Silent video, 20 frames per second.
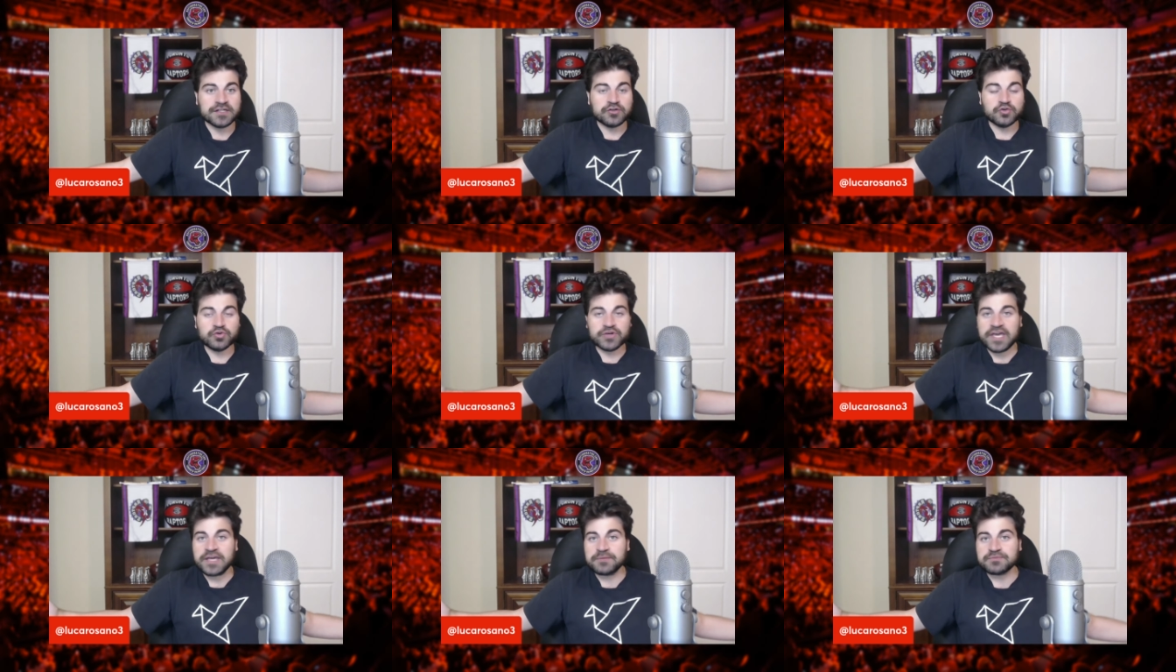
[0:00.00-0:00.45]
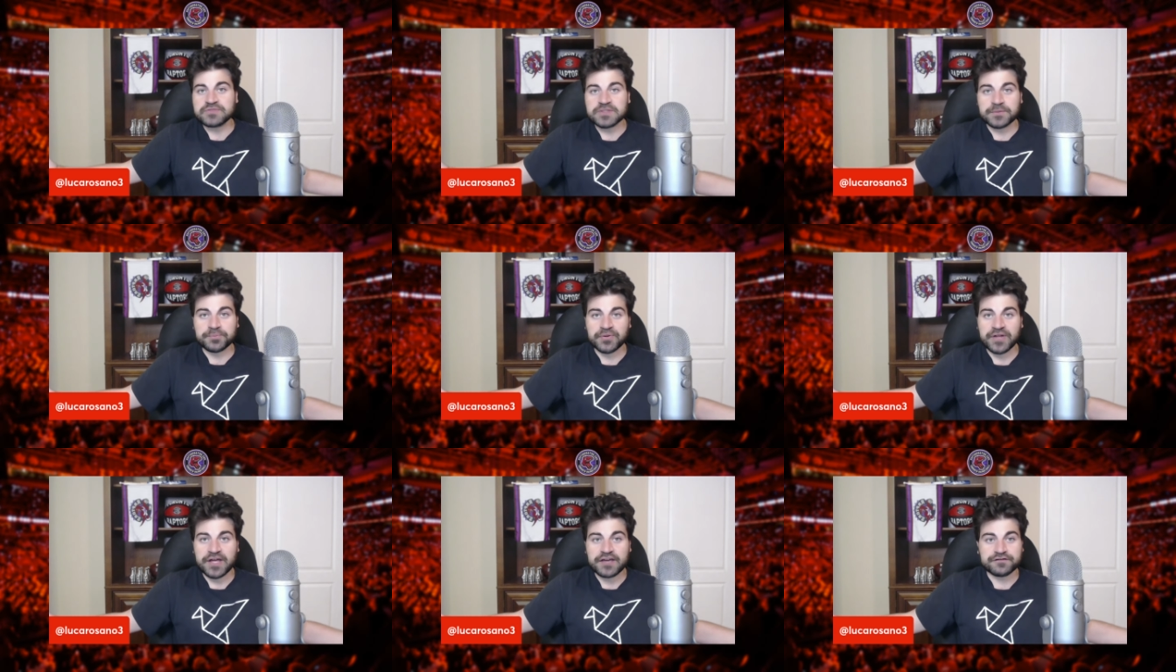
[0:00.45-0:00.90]
who came to
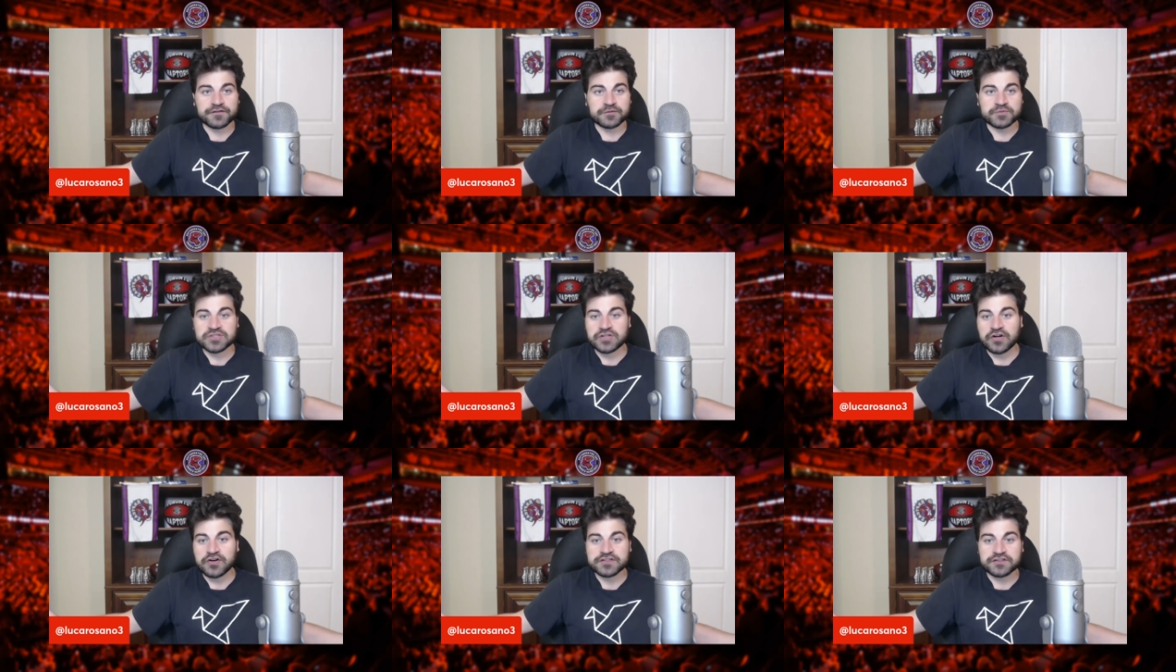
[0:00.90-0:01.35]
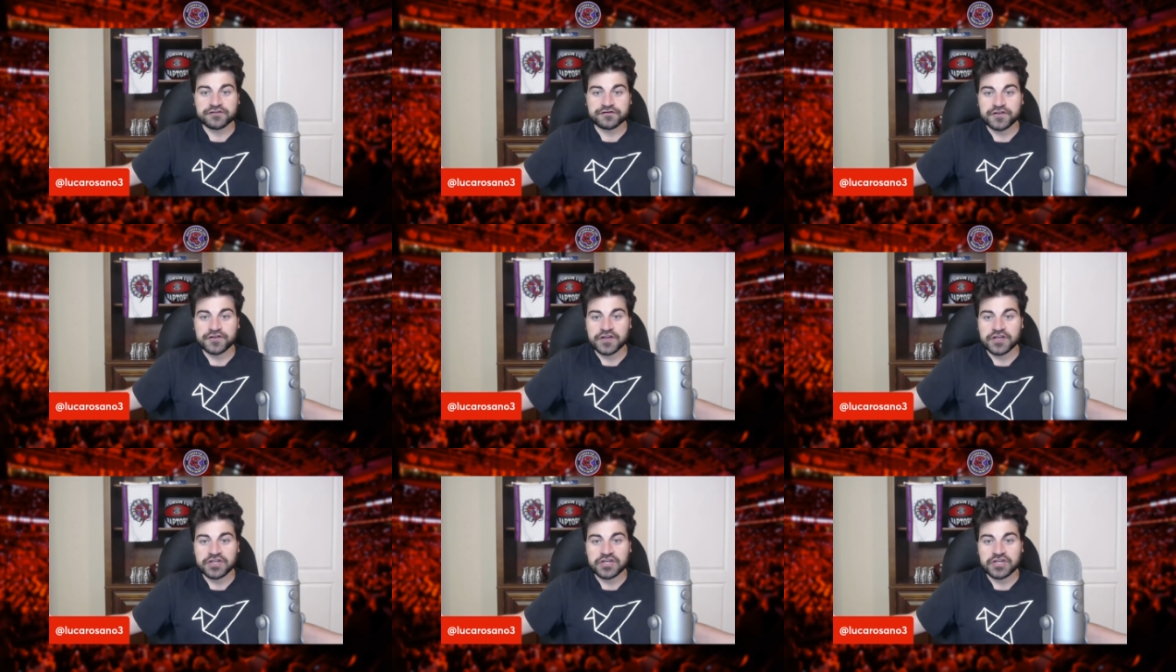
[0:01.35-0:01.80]
play from start to
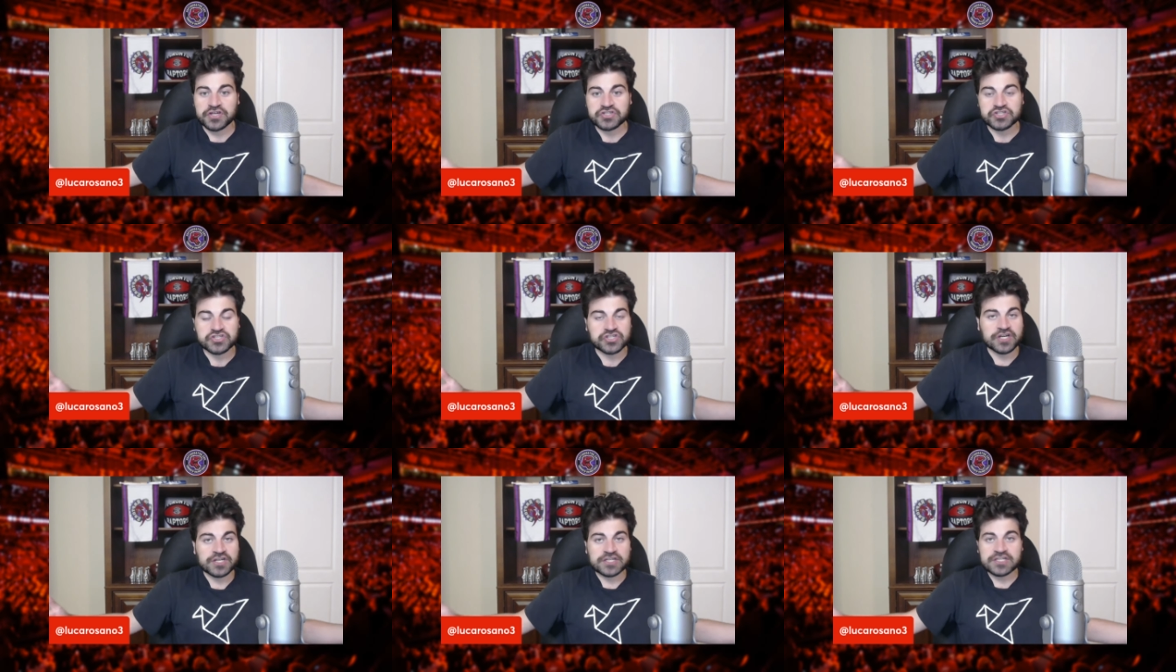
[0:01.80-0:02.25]
finish.